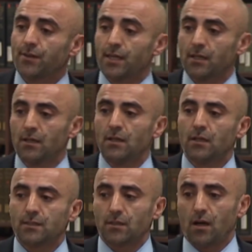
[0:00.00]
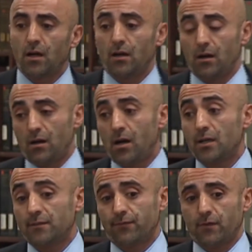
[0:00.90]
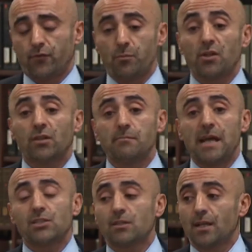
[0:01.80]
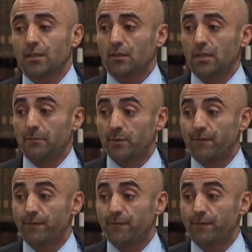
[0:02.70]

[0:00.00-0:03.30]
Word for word: I think it's hard, hard for me to imagine that they